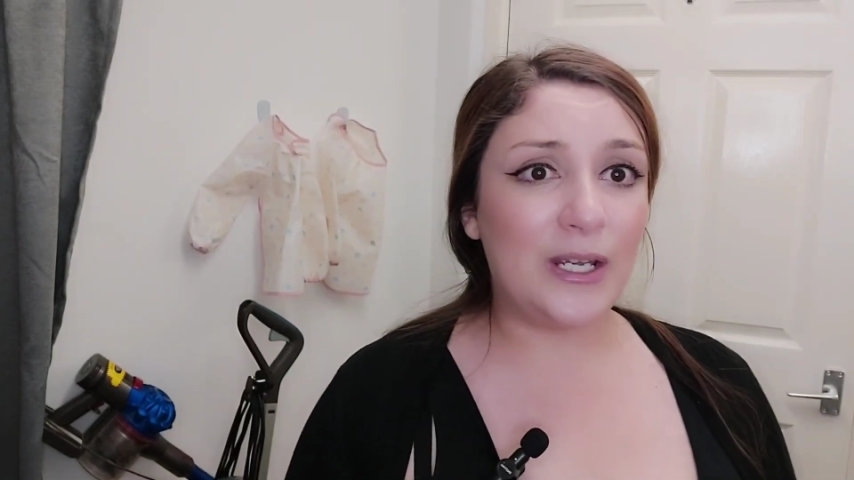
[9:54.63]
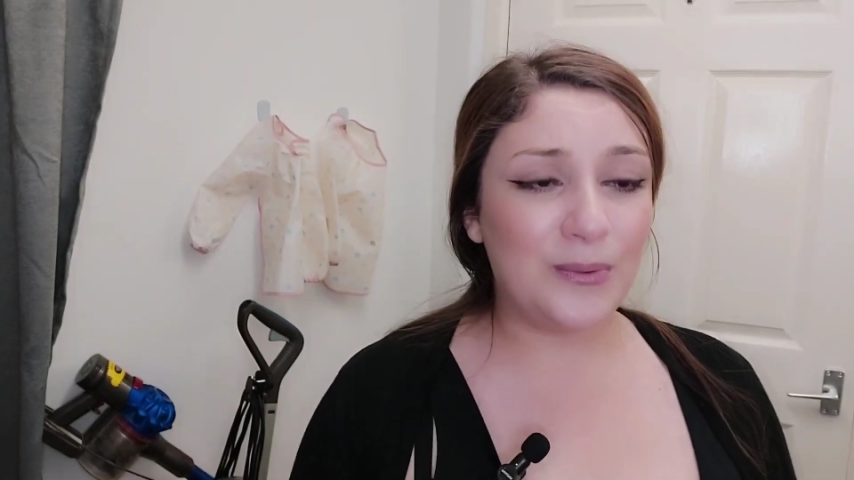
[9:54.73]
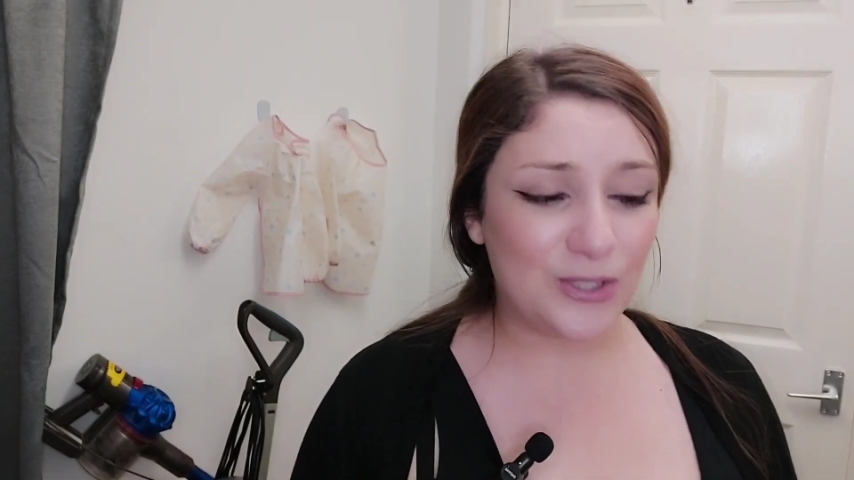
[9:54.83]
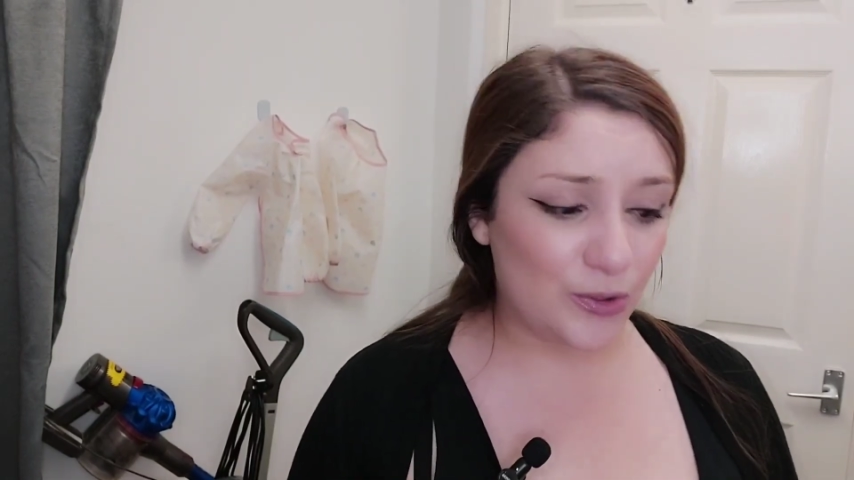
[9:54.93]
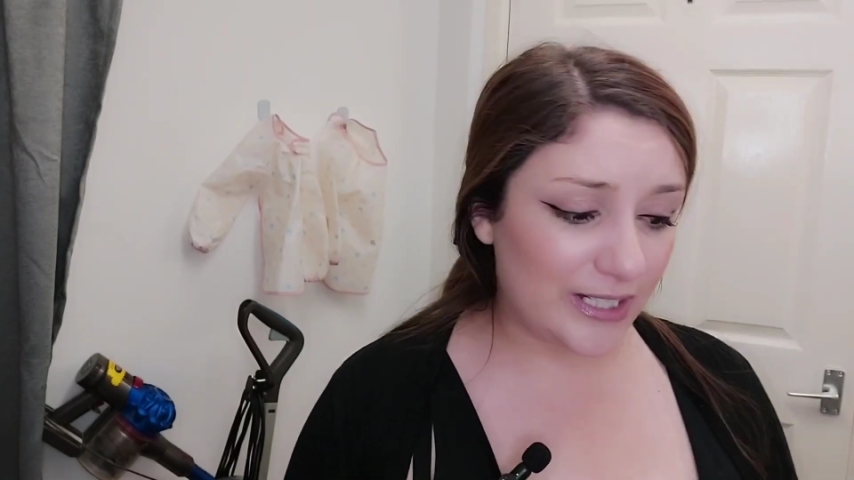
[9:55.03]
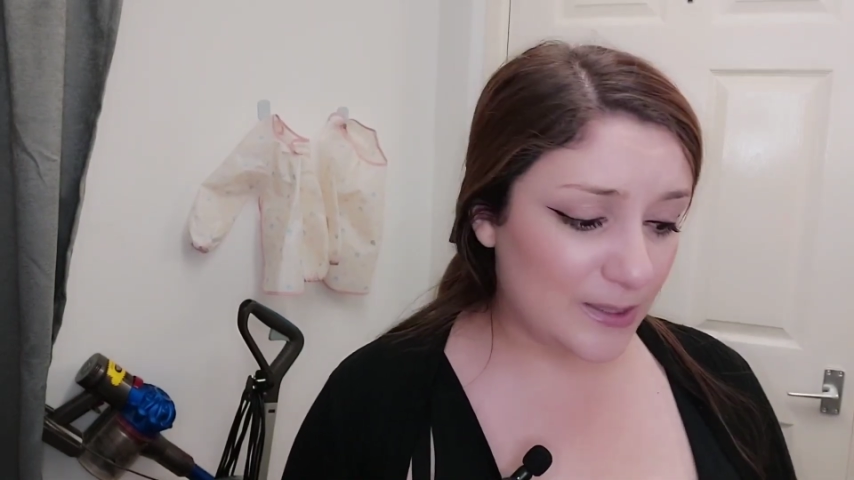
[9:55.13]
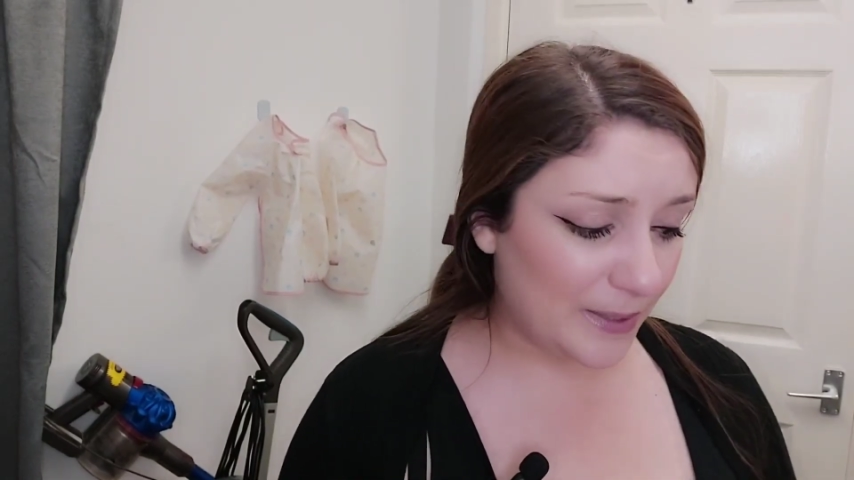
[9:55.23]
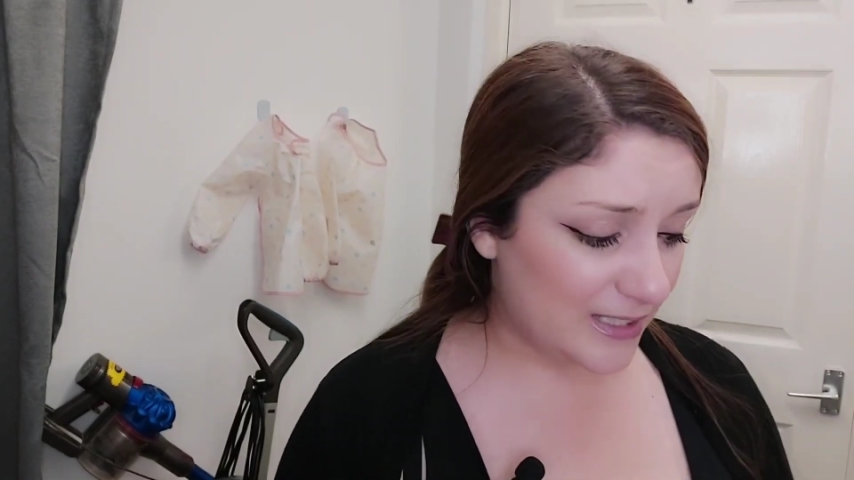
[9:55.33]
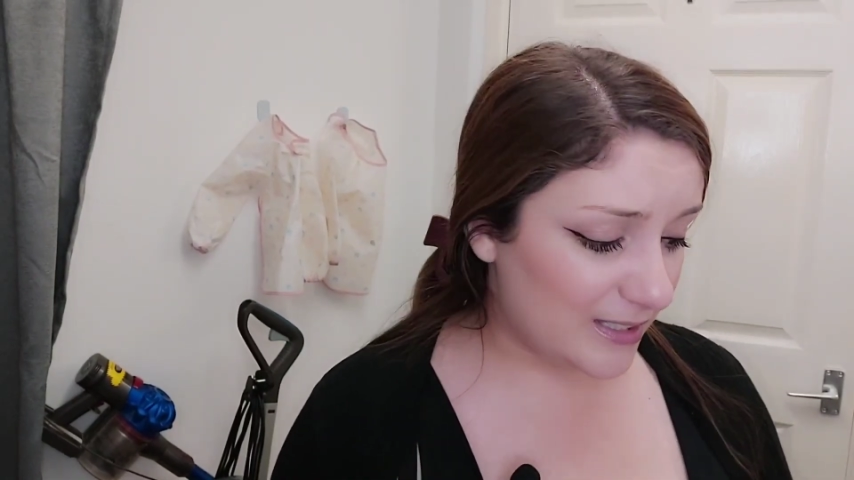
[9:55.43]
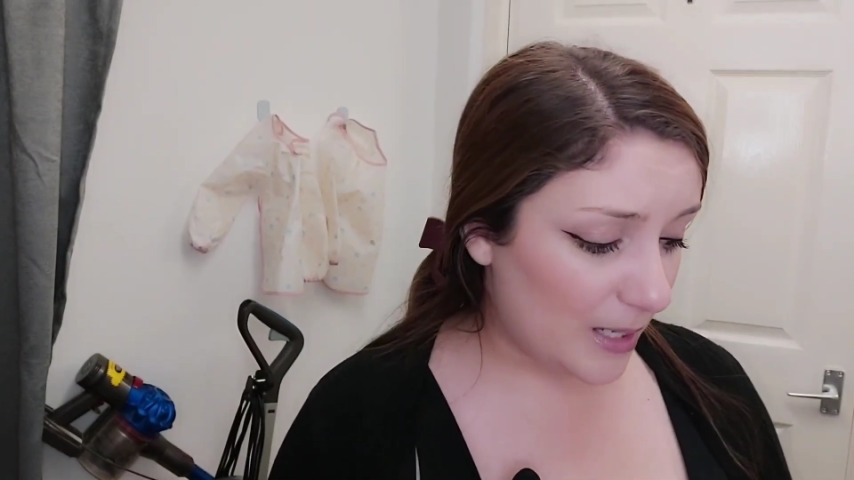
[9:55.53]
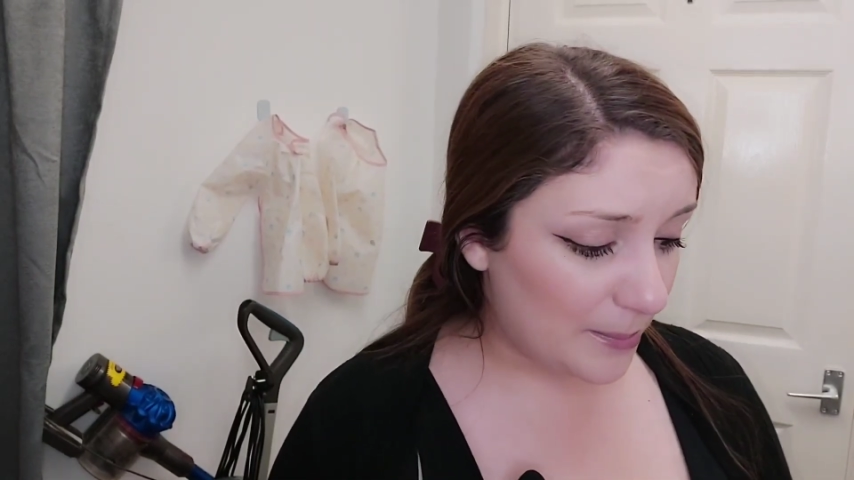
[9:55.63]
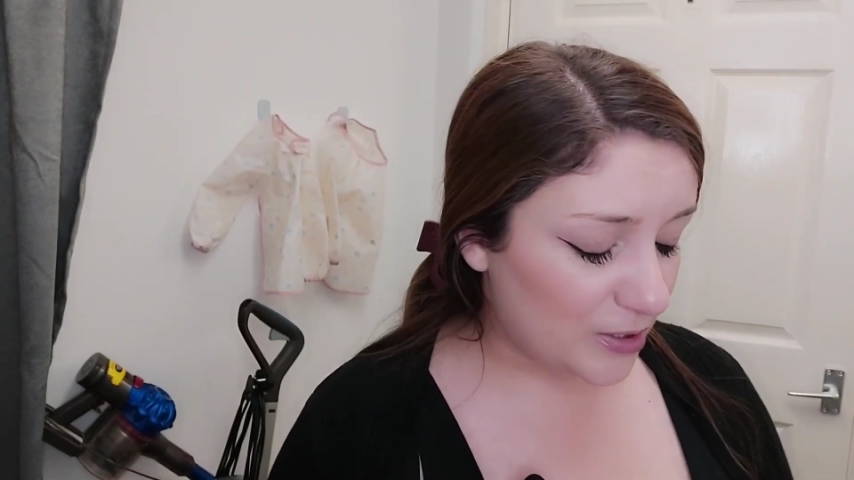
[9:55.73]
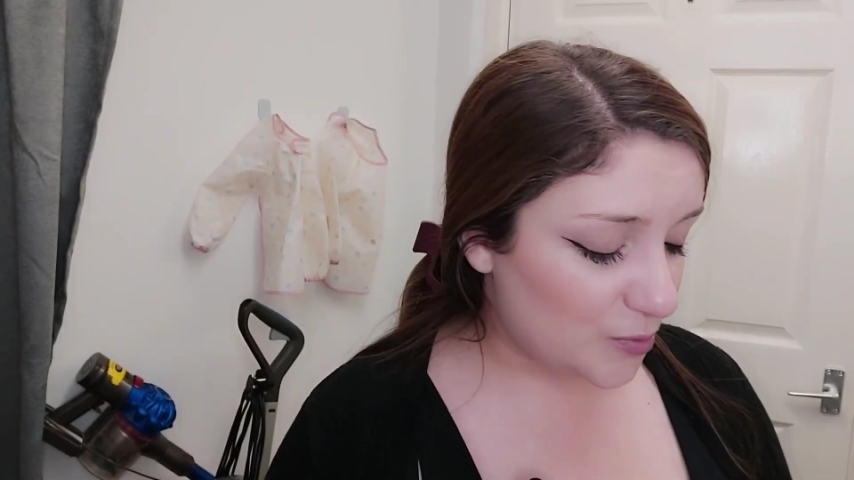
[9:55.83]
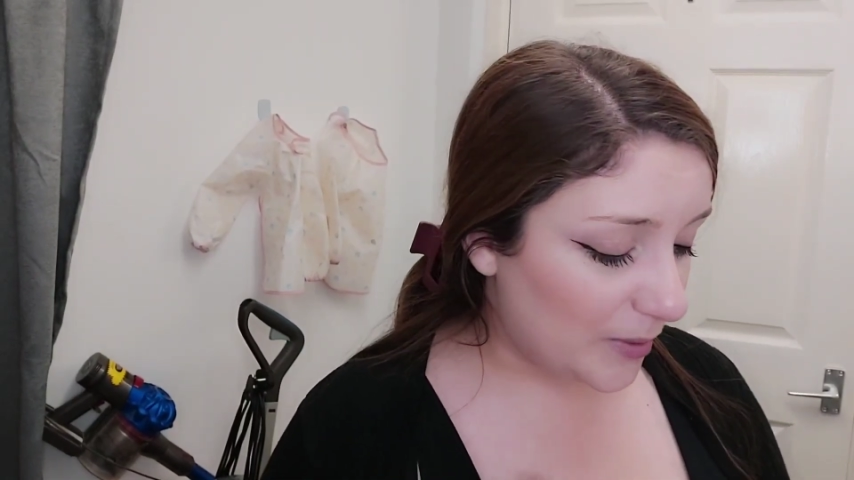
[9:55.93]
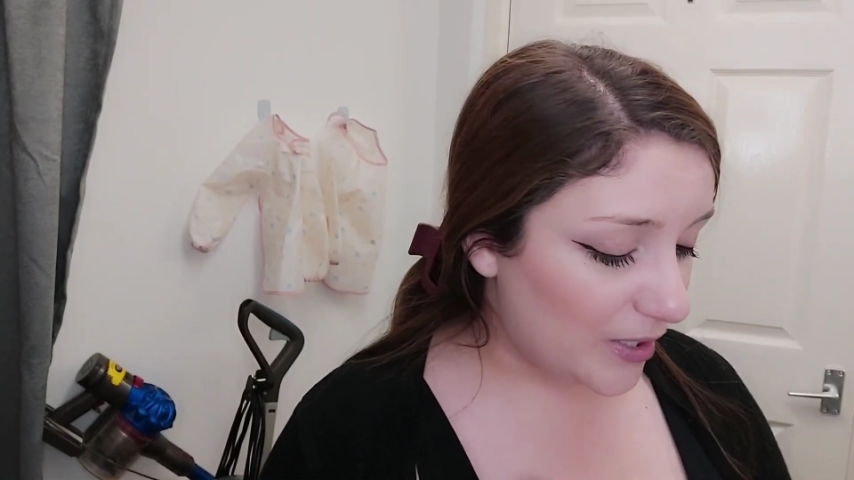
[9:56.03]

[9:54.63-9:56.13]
He was not expecting to get punched